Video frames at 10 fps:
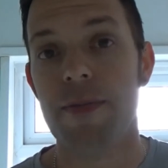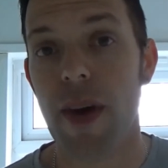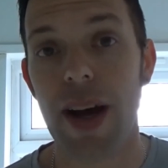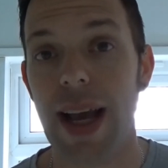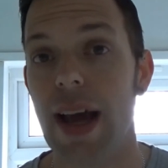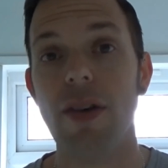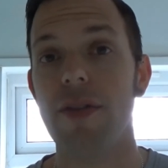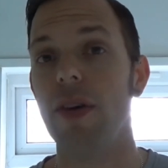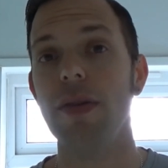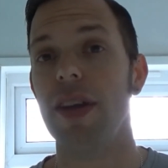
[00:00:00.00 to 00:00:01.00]
I cannot
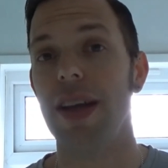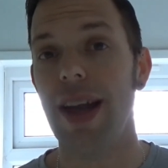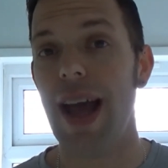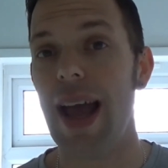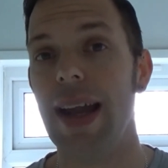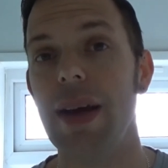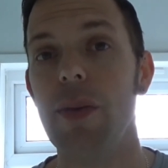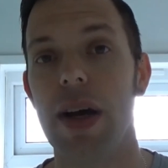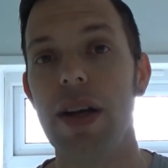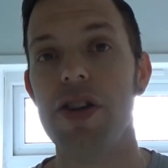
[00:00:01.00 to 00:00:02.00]
fault it in any
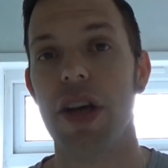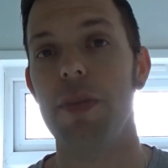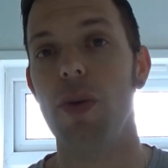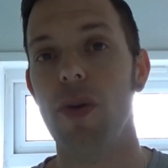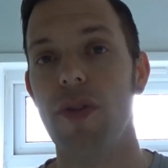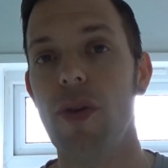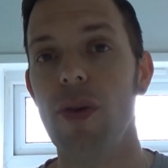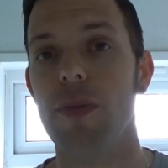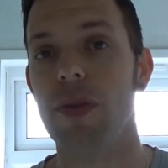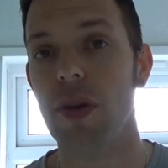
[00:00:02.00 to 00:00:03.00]
way, shape or
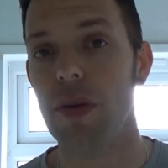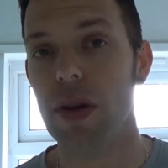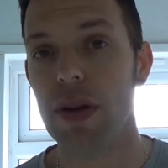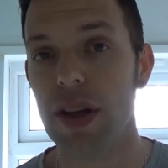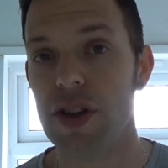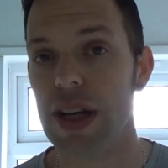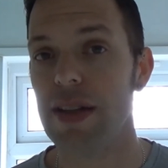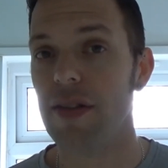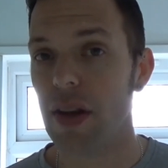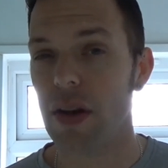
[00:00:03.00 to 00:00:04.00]
form. So
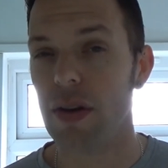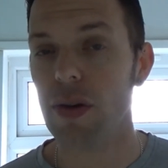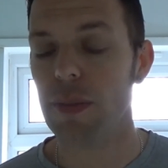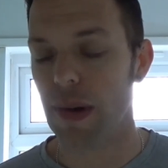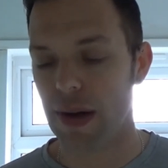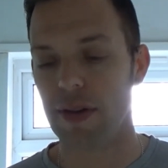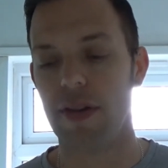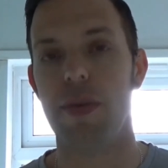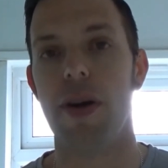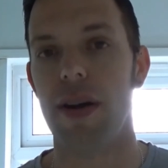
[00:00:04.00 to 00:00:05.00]
gents, look past
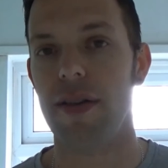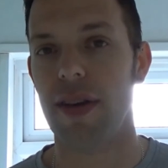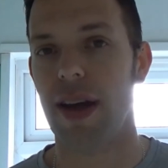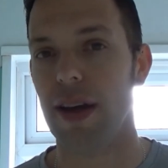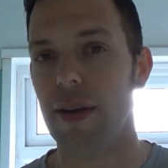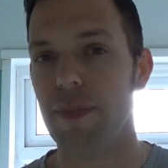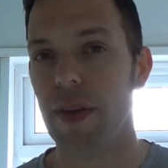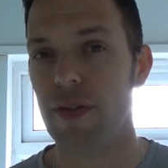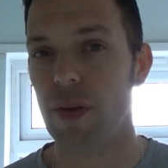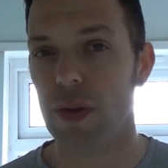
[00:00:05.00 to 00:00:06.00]
the price tag
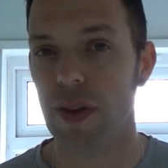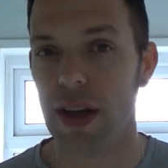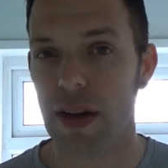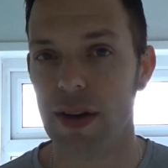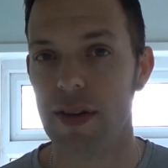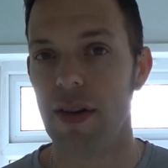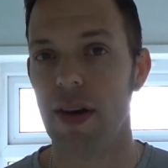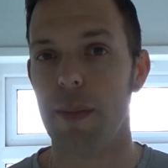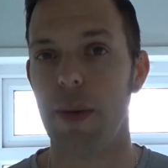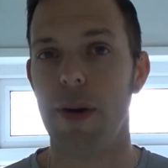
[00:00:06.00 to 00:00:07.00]
of
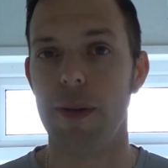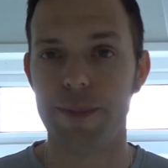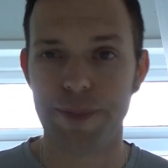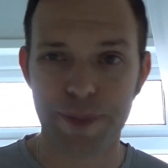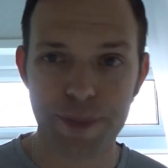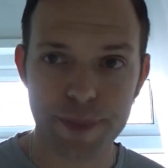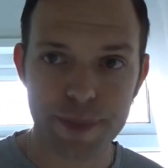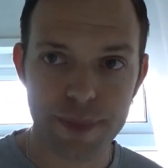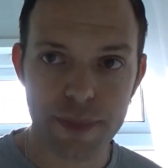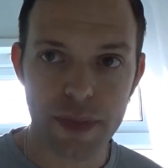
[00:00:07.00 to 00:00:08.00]
$14.99 a pot
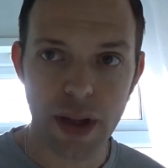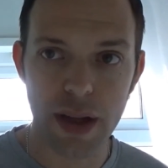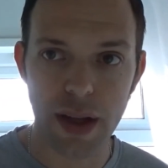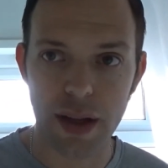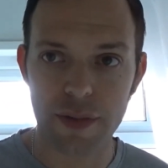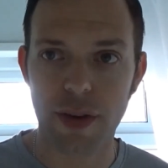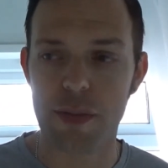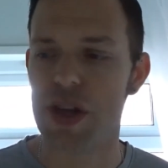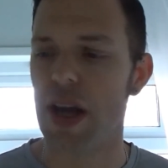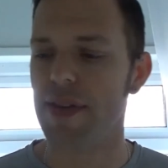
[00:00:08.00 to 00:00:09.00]

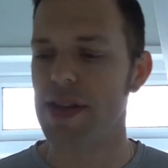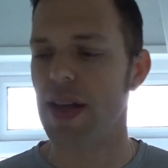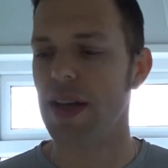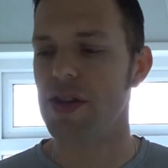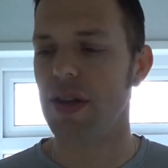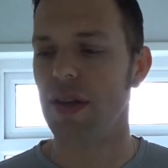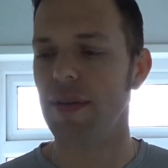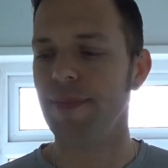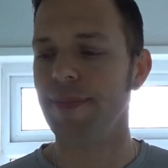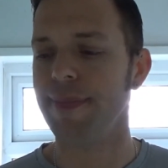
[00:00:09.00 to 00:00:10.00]
from Shaving Station
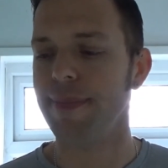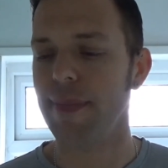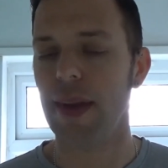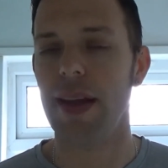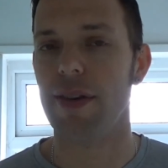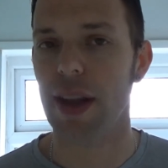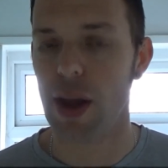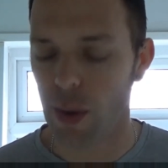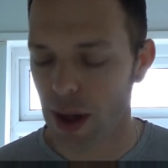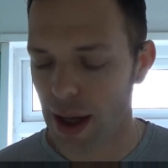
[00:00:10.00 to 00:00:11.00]
here in
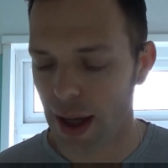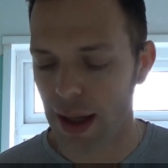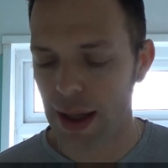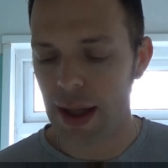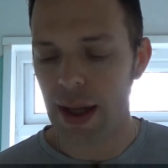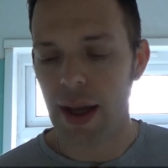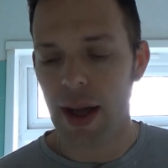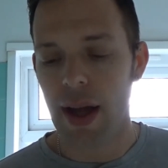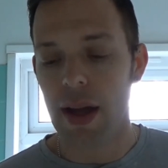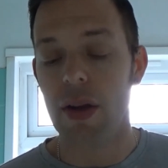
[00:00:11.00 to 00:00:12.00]
the UK.
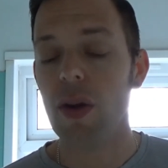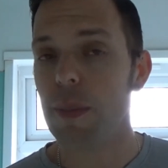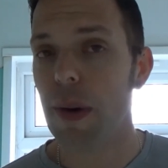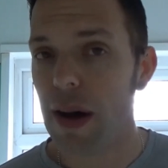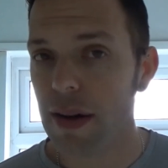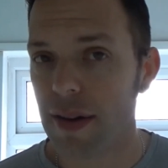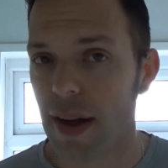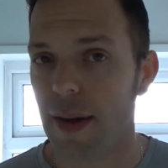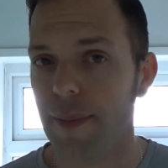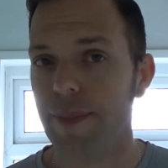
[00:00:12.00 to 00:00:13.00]
Look past that.